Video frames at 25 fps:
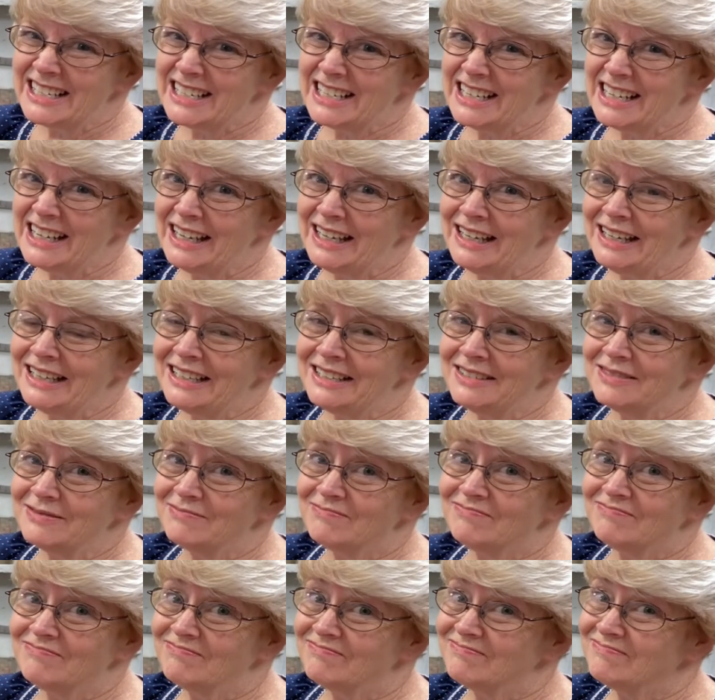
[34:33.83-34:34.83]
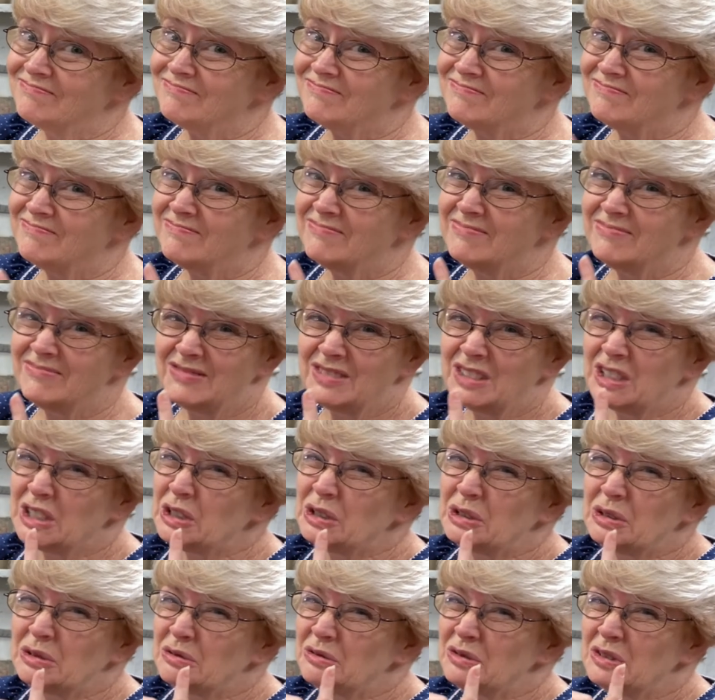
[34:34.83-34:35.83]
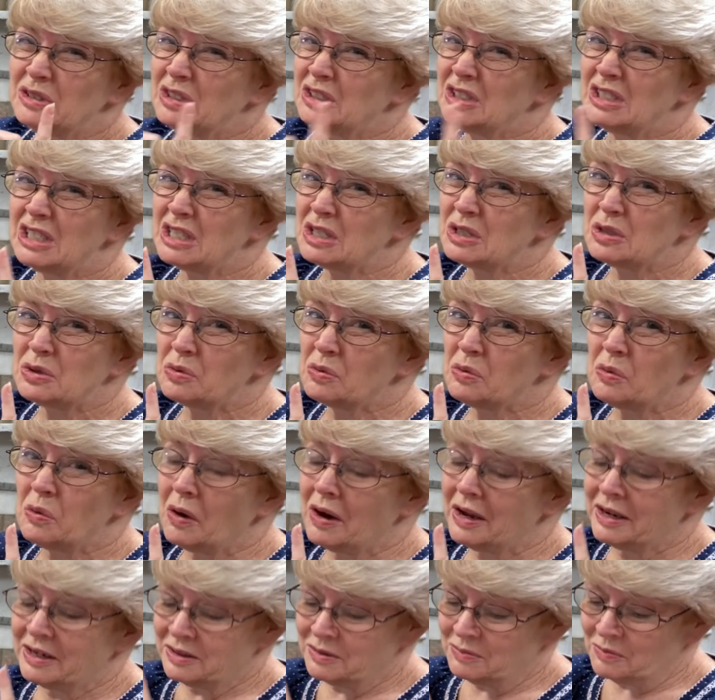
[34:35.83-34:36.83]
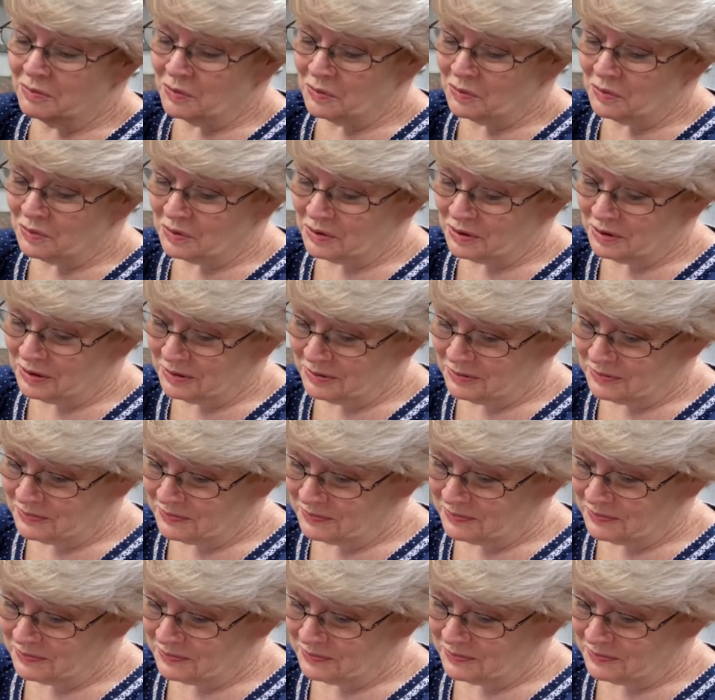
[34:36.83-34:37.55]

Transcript: to eat, oh, just one more.